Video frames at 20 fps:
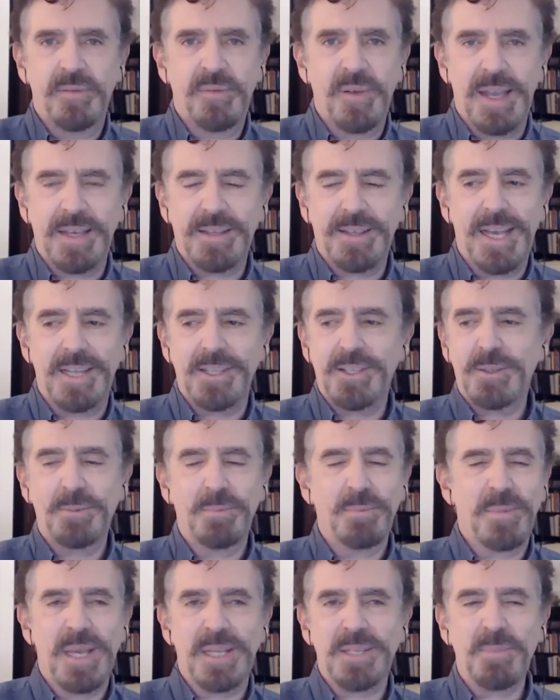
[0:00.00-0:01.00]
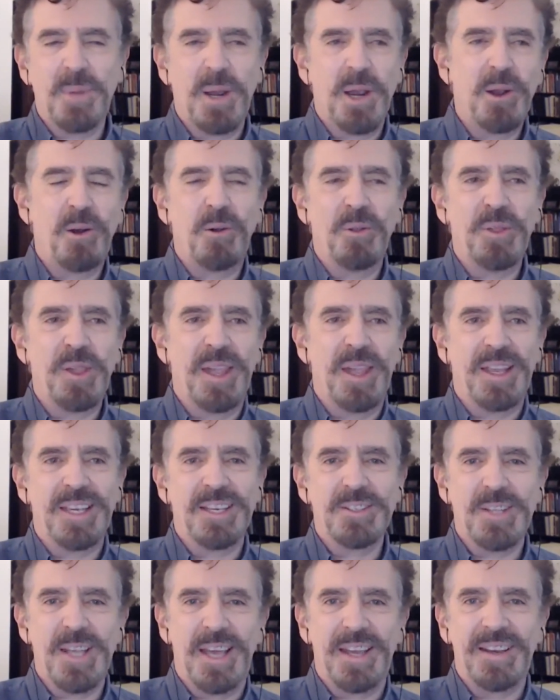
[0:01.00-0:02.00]
fact, that's my whole thing,
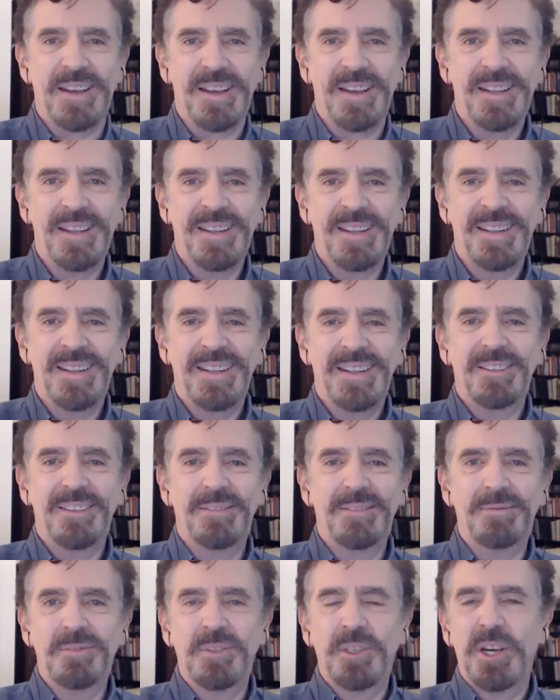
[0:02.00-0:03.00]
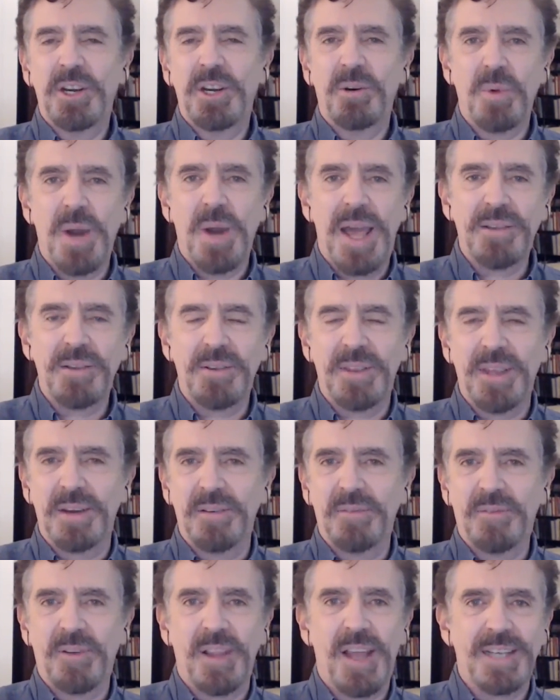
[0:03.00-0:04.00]
is that rather
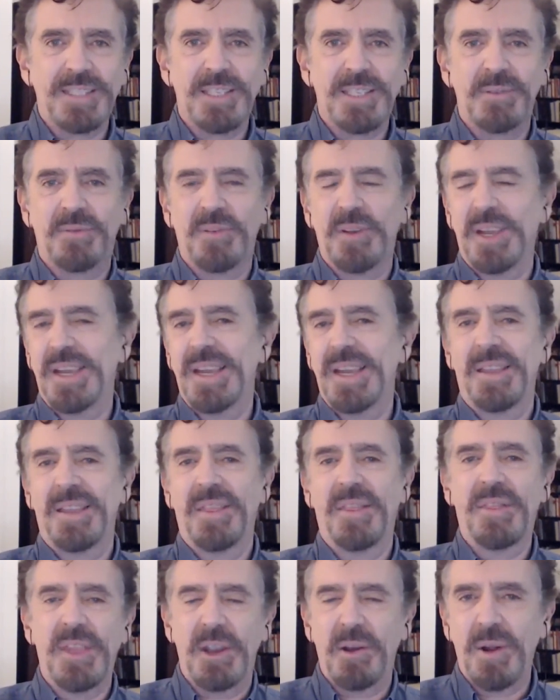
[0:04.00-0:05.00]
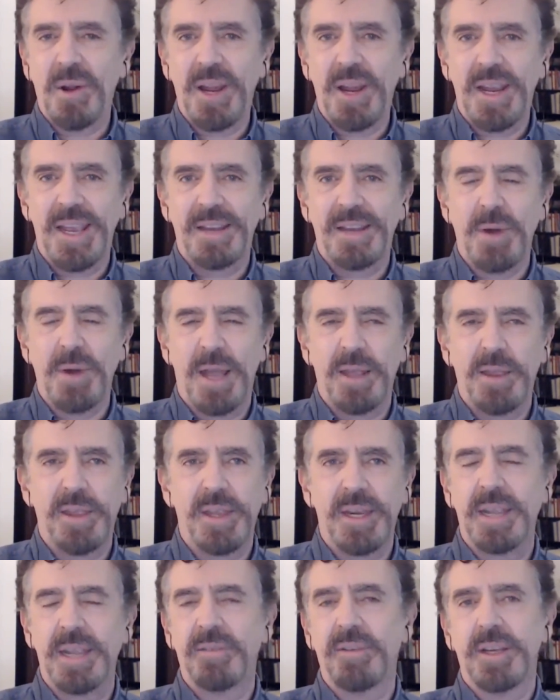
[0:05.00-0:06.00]
than philosophy and theory, and rather
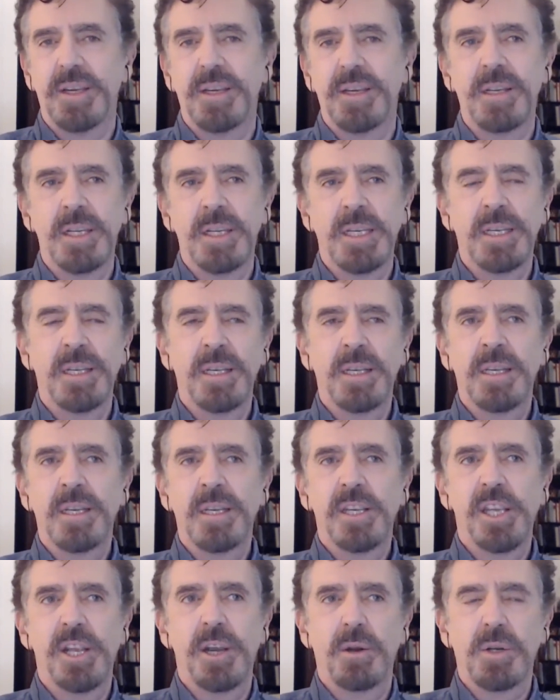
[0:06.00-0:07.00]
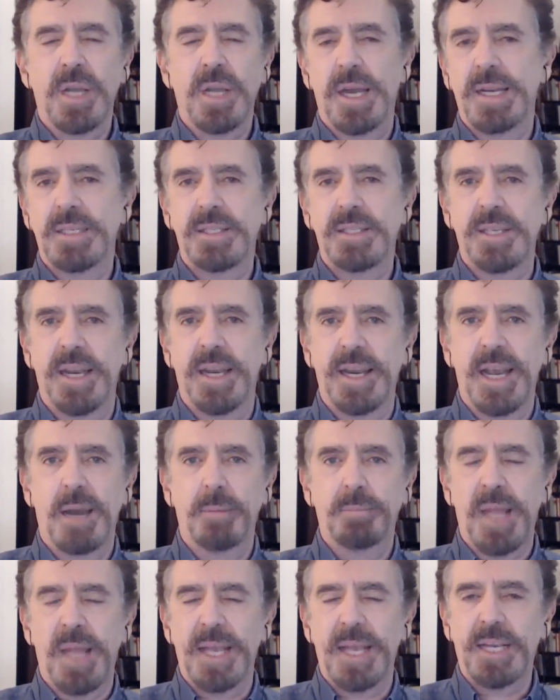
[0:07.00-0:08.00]
than even, kind of sitting
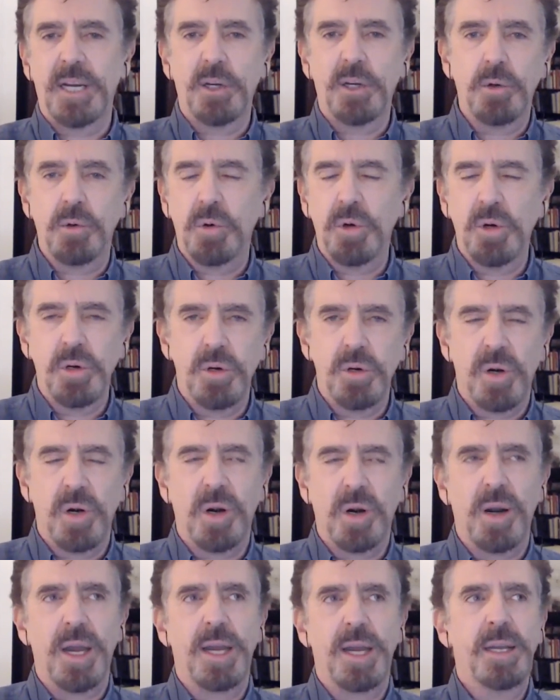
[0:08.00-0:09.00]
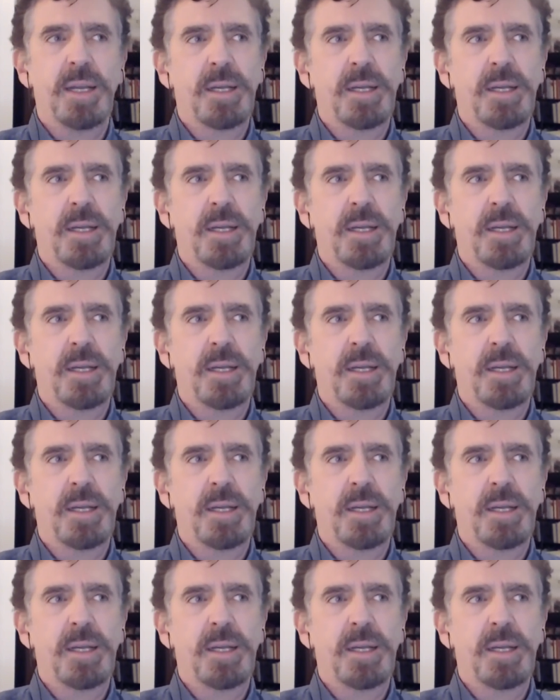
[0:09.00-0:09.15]
up like a guru or